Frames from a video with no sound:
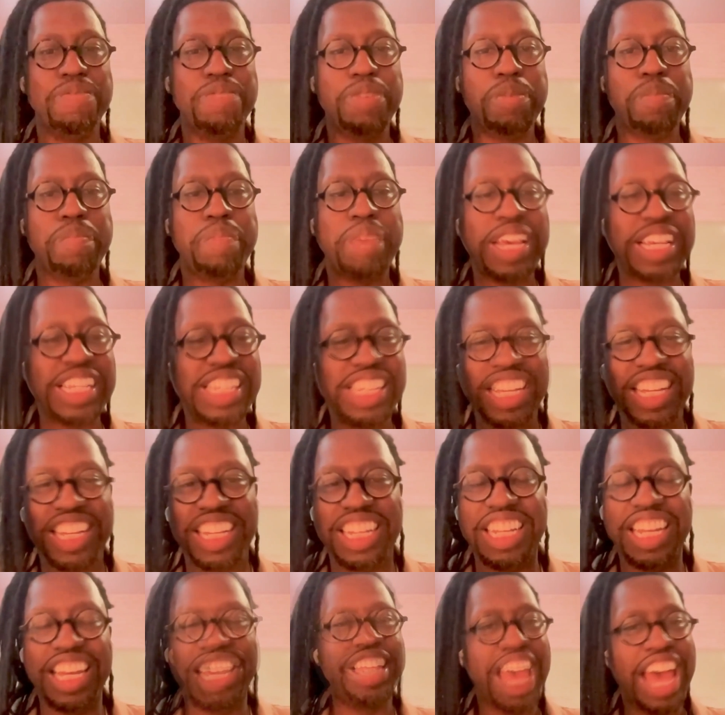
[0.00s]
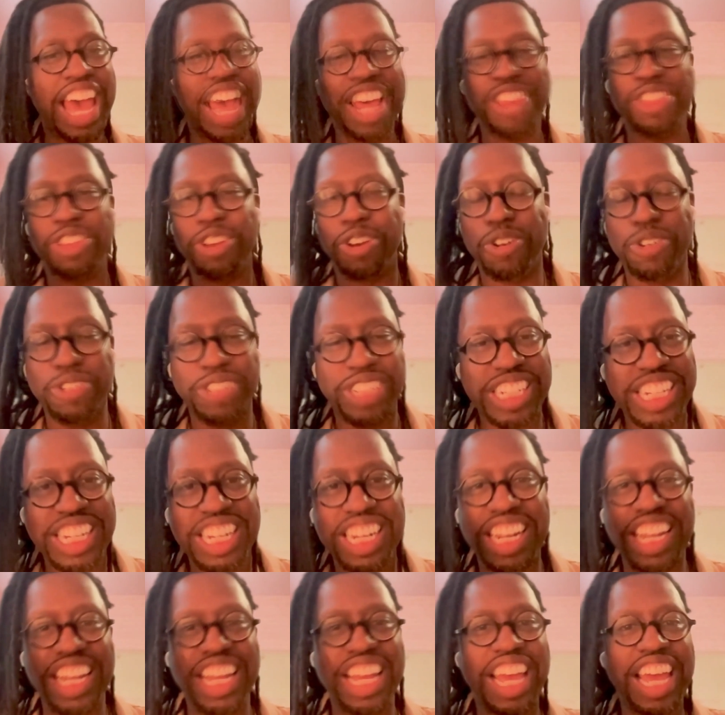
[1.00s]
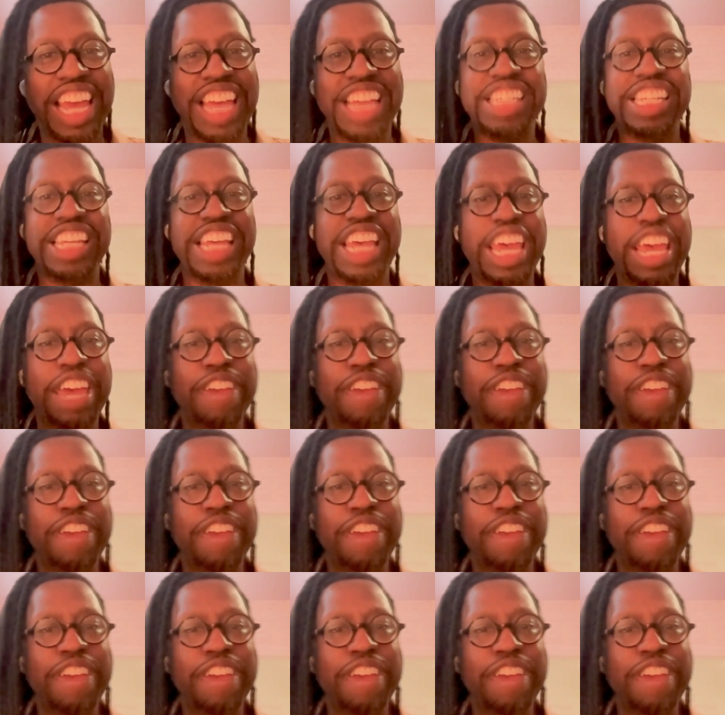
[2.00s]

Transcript: Basically, ethical cheating is if